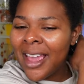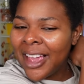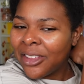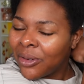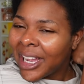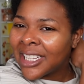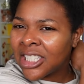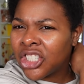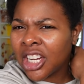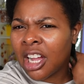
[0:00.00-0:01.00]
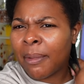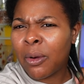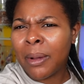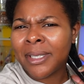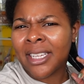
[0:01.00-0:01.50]
and you guys can check out my
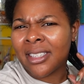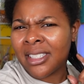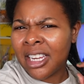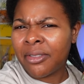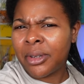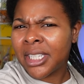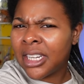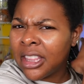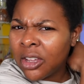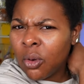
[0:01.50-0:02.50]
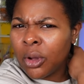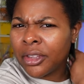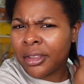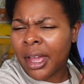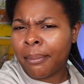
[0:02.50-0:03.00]
website to see if there's anything on
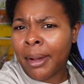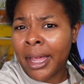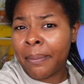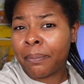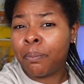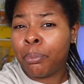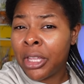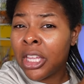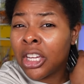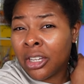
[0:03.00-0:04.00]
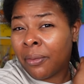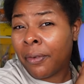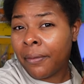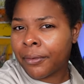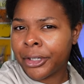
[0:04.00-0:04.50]
there that might be a good
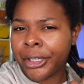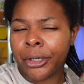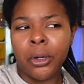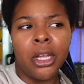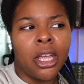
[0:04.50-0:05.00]
fit for you.